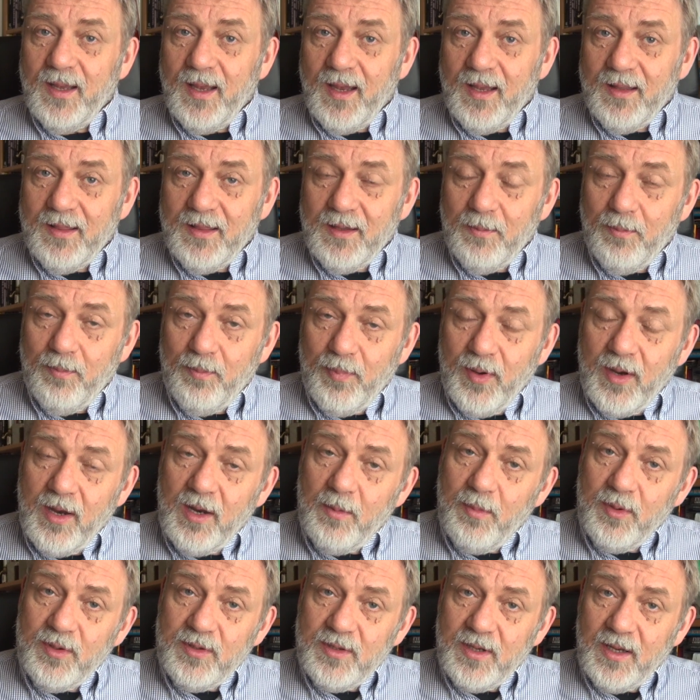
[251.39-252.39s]
in the
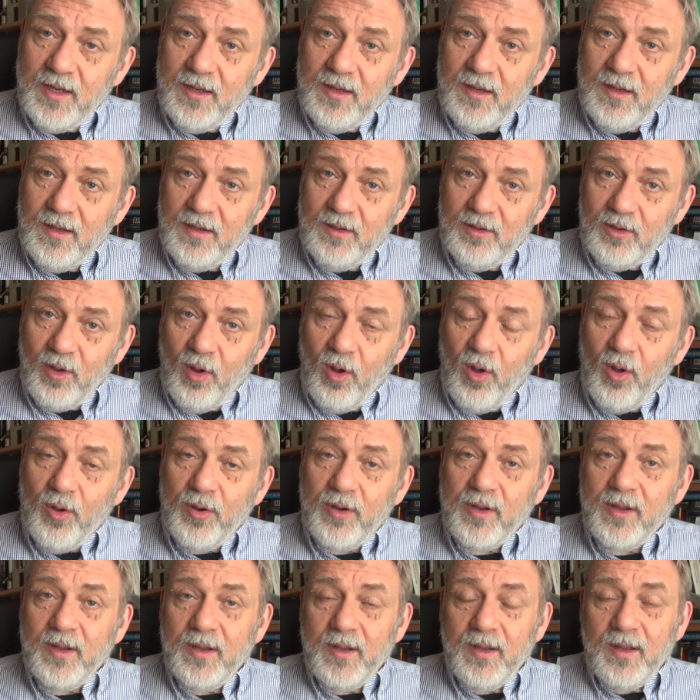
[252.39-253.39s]
period between
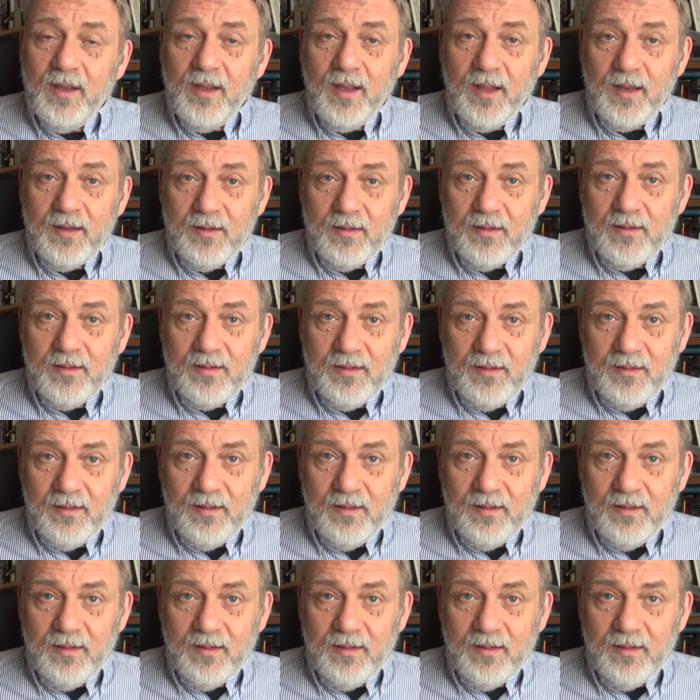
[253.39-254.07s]
dawn and